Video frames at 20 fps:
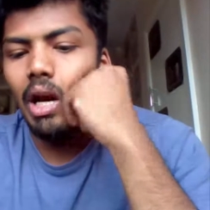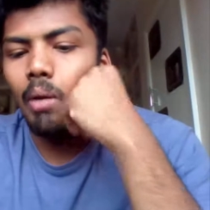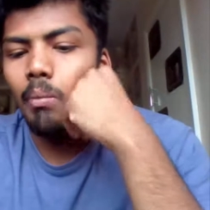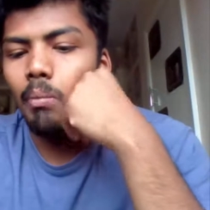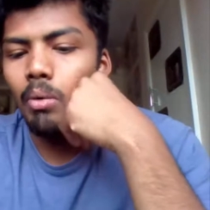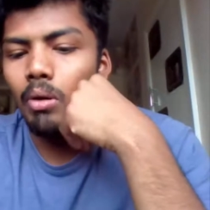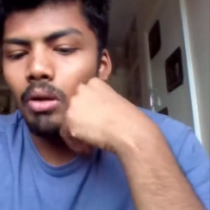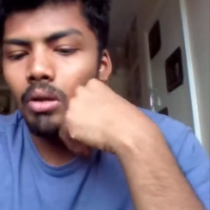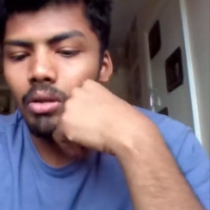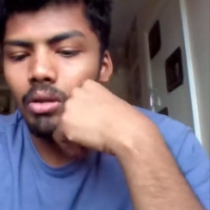
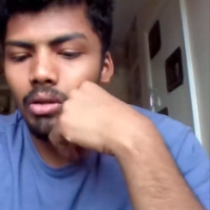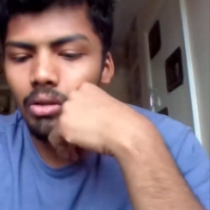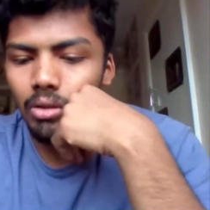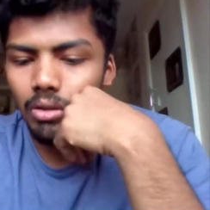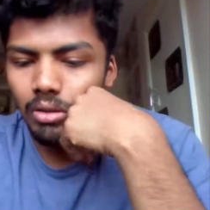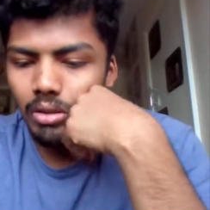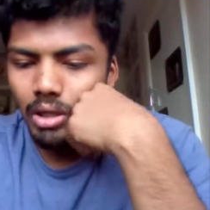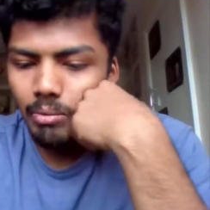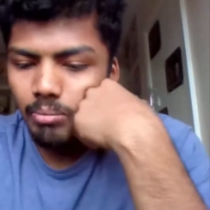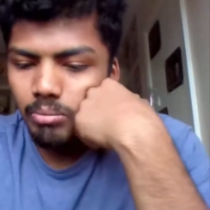
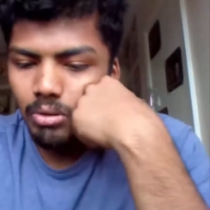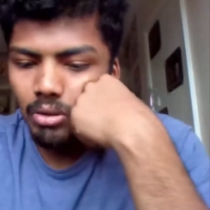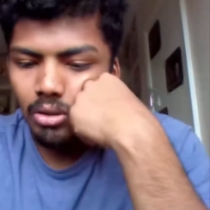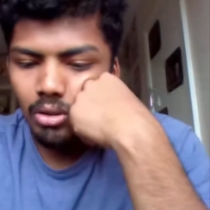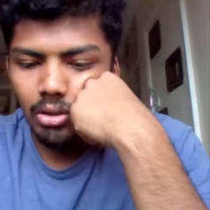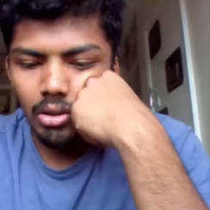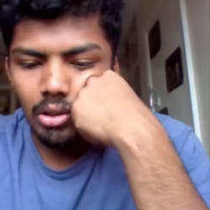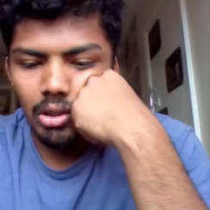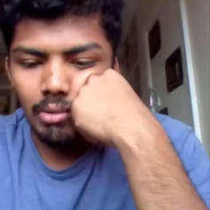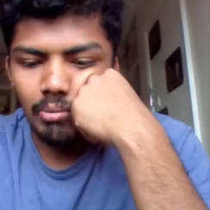Apollo,
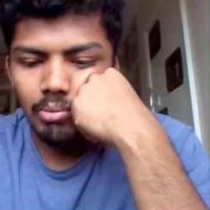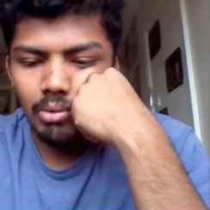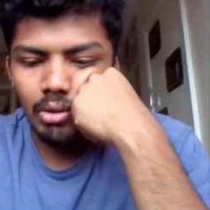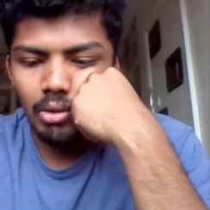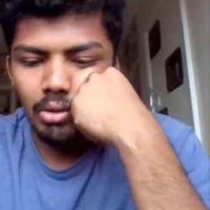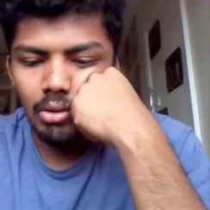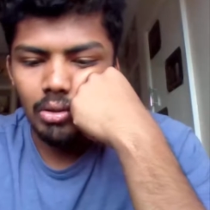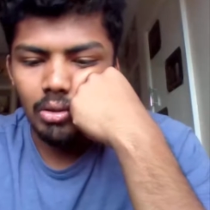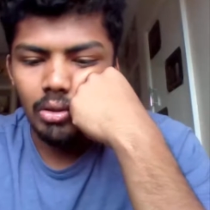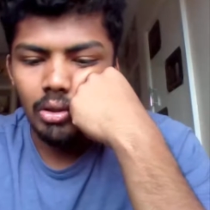upload,
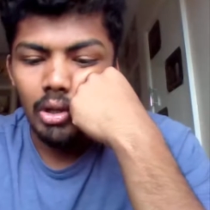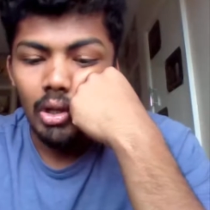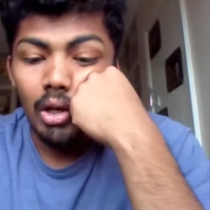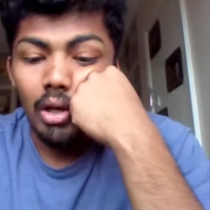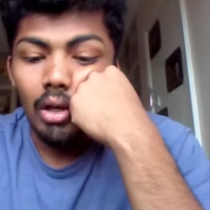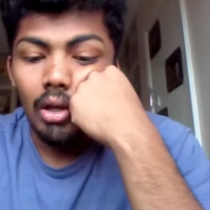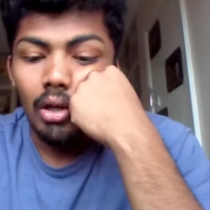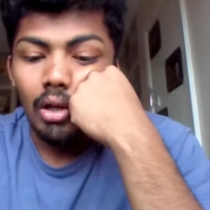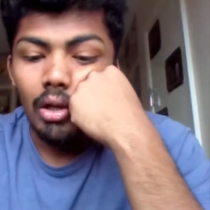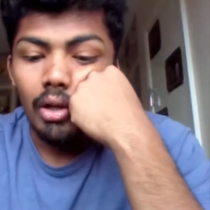upload
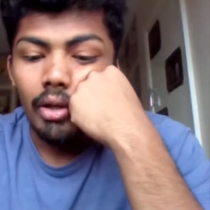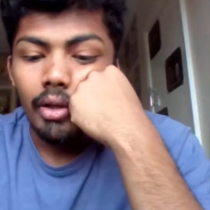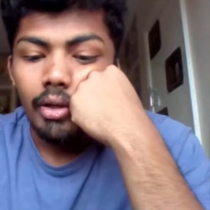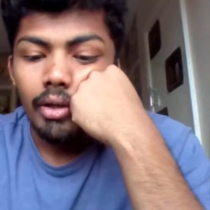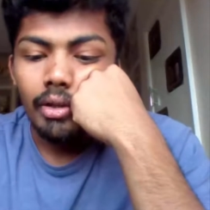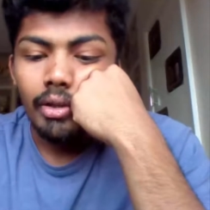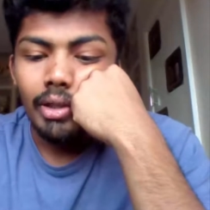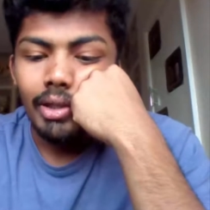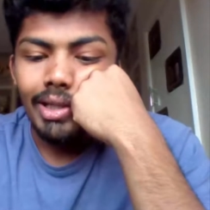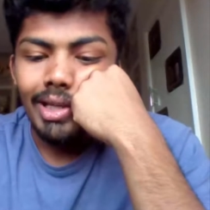
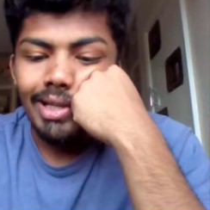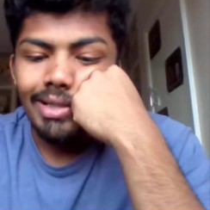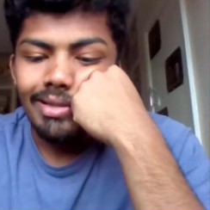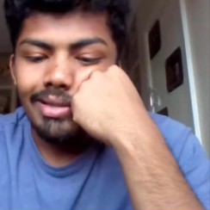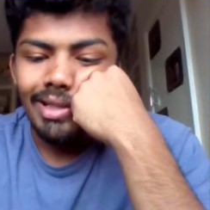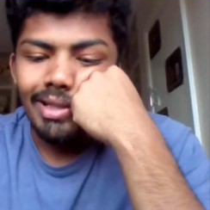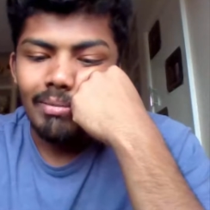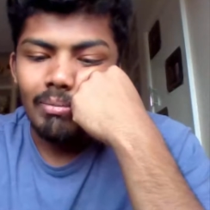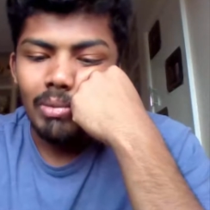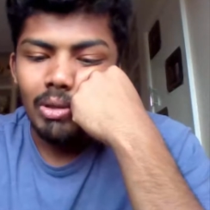the
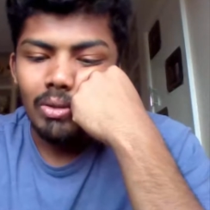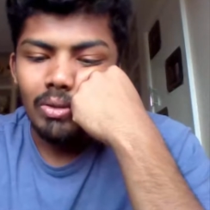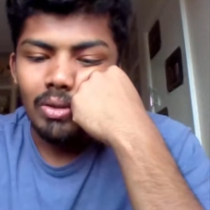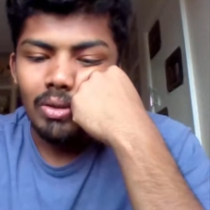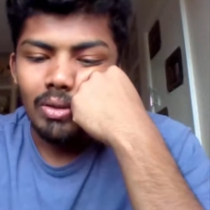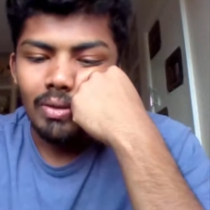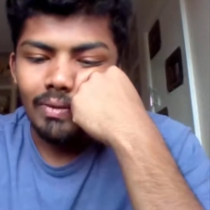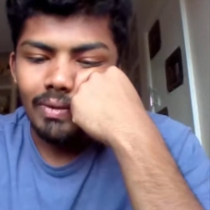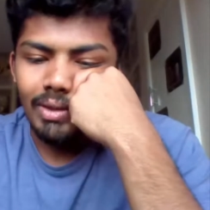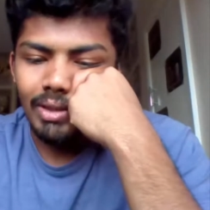dazzling
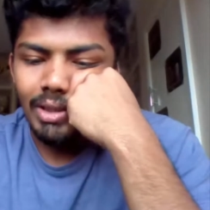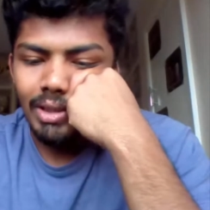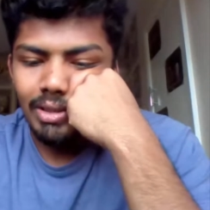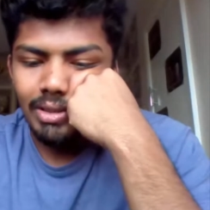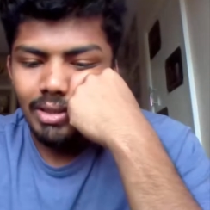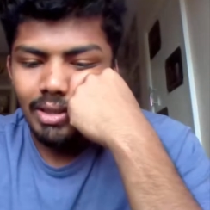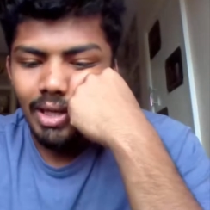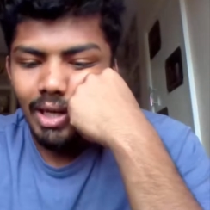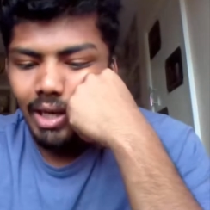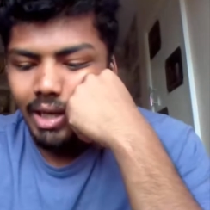beauty of
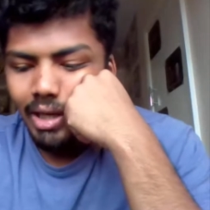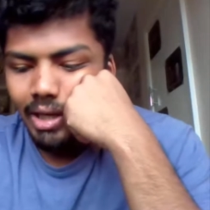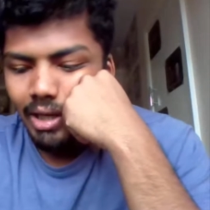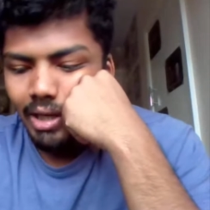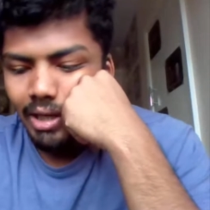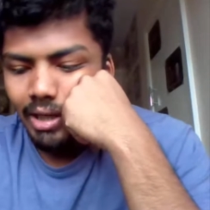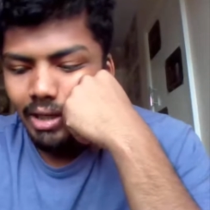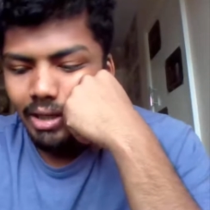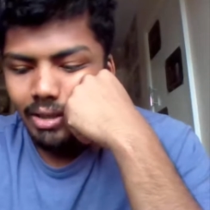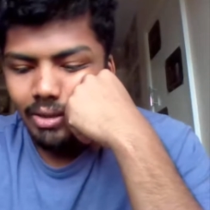this
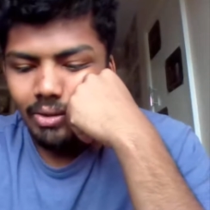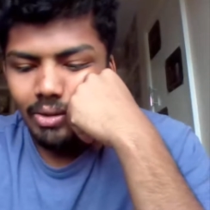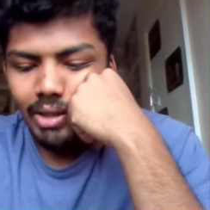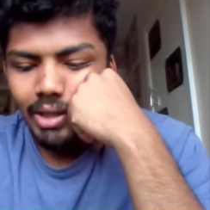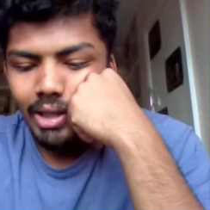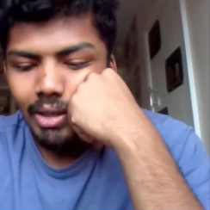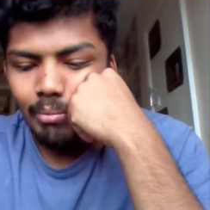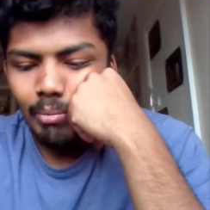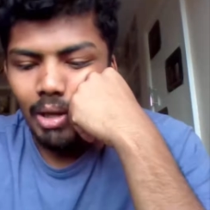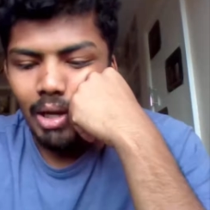day
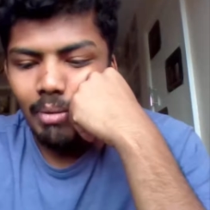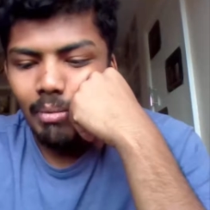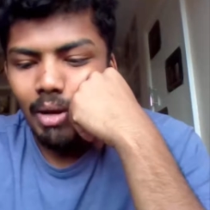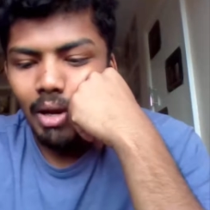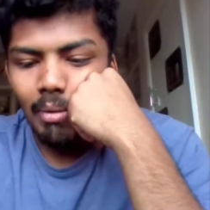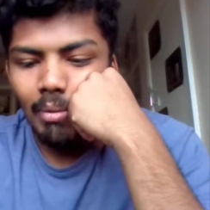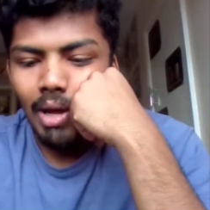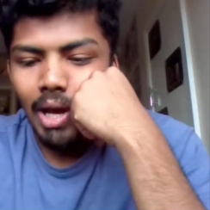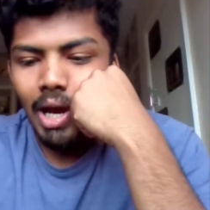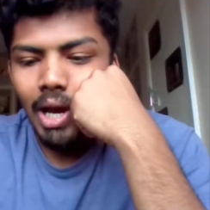okay blah
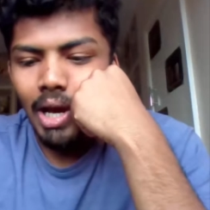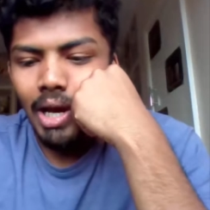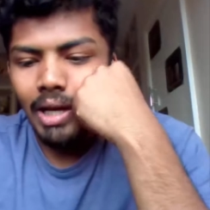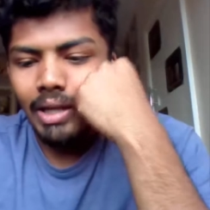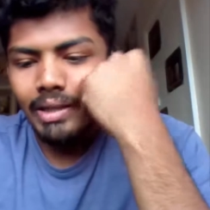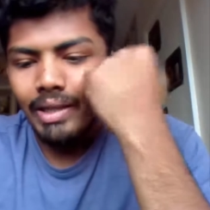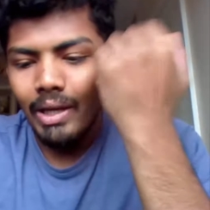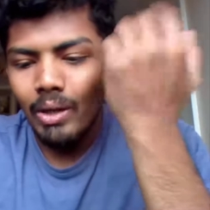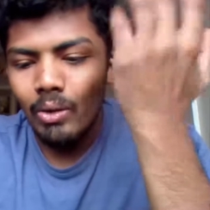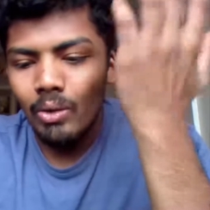blah
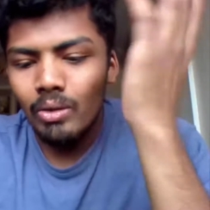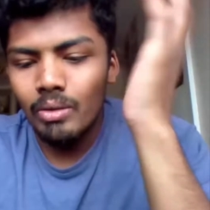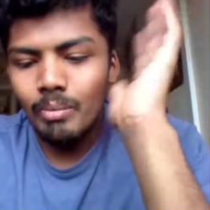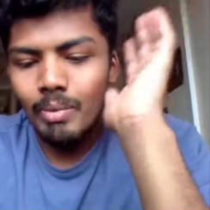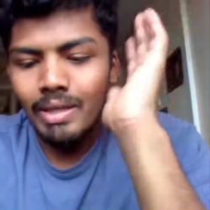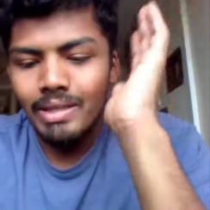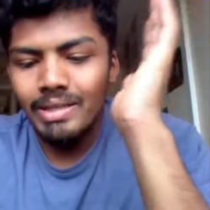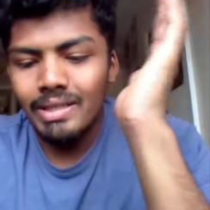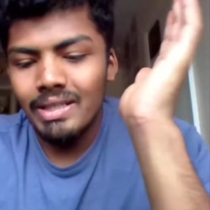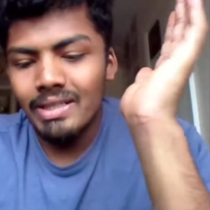blah they all
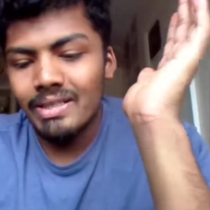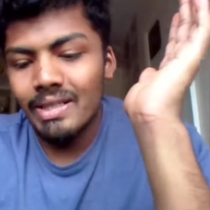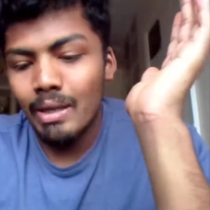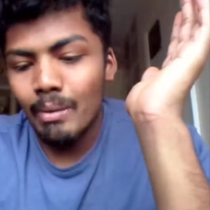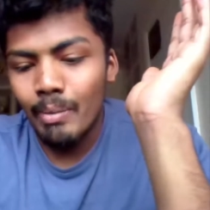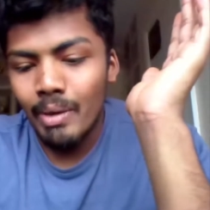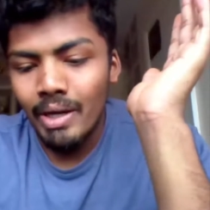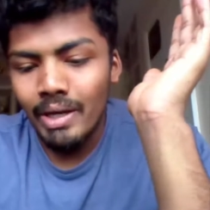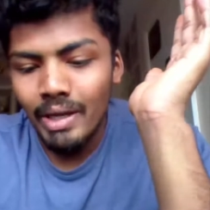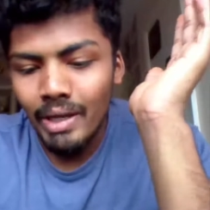basically
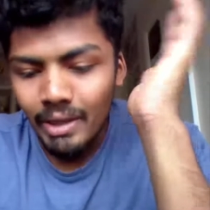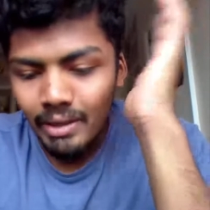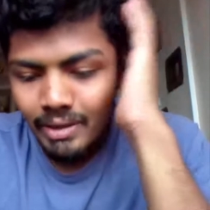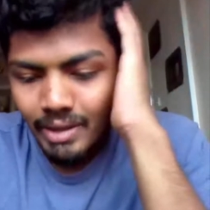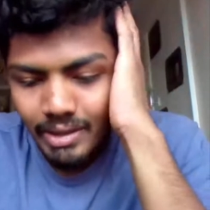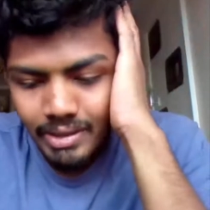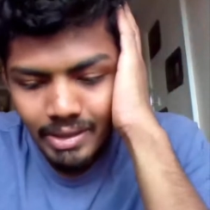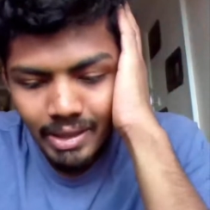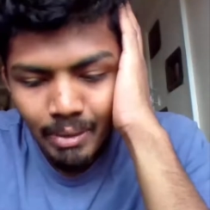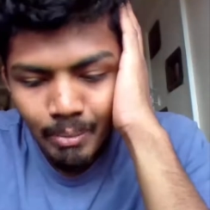celebrating
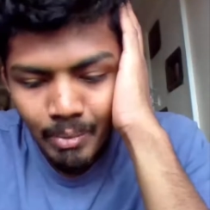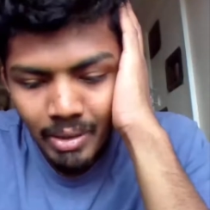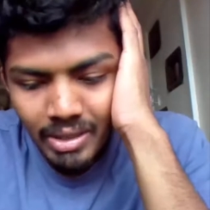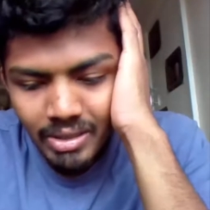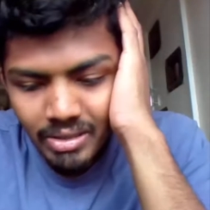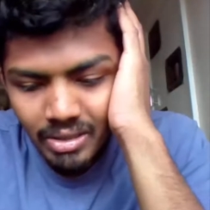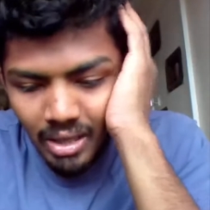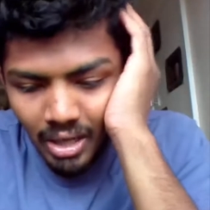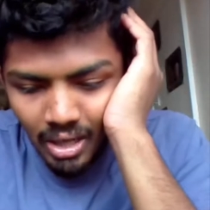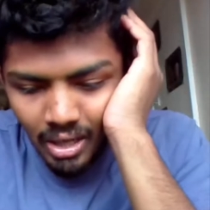the ceremony
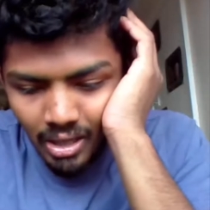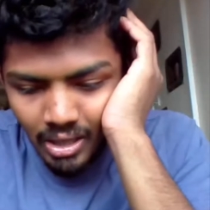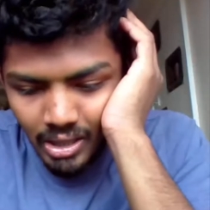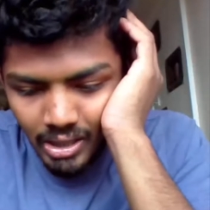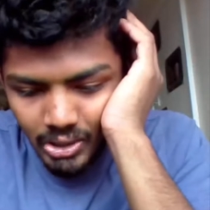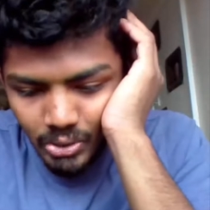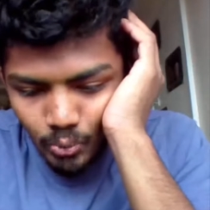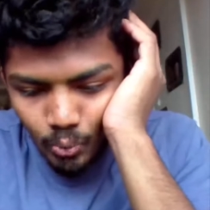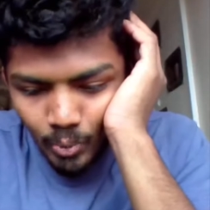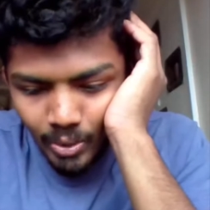
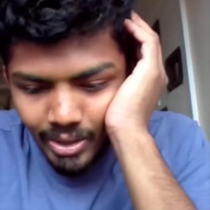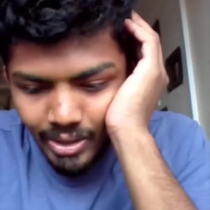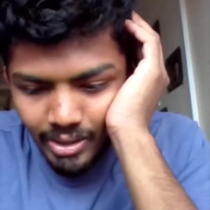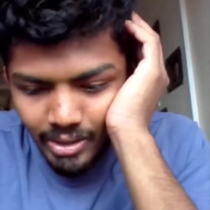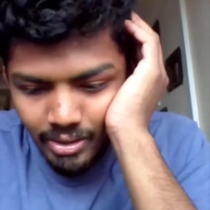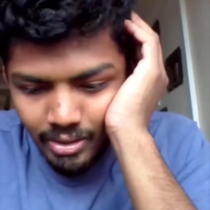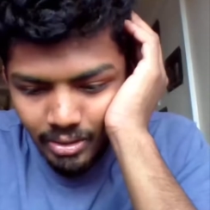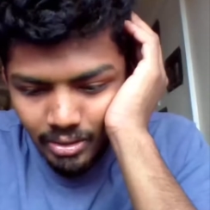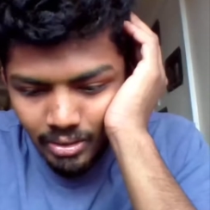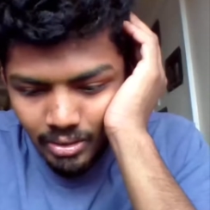starts
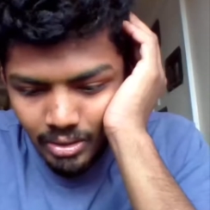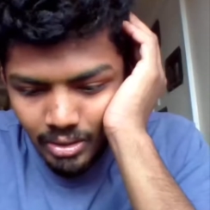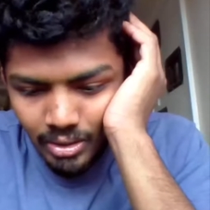where